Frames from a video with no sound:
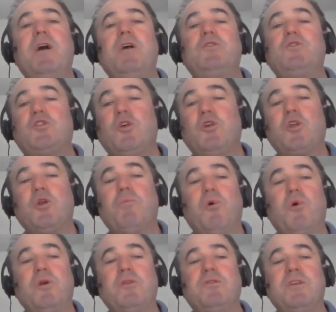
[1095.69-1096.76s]
circuit
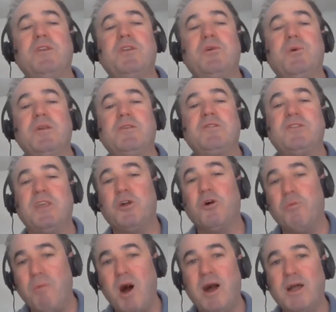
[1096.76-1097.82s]
boards into a
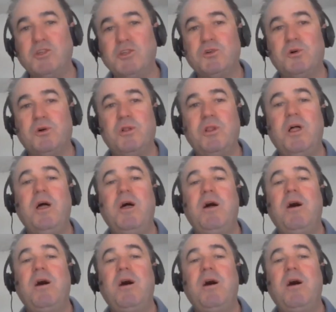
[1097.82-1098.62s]
single module